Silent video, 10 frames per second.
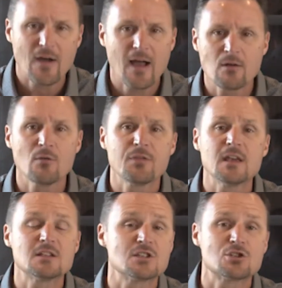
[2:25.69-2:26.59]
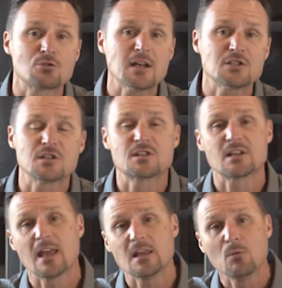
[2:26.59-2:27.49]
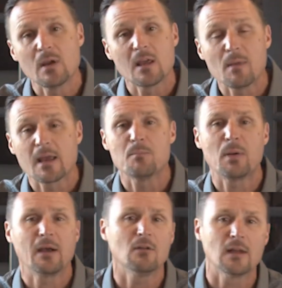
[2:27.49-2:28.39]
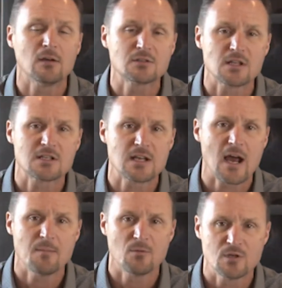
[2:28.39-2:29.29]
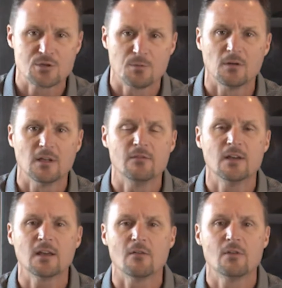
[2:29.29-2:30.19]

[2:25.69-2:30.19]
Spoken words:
I don't think it's a stretch to say that we could make a parallel to the time in which we're living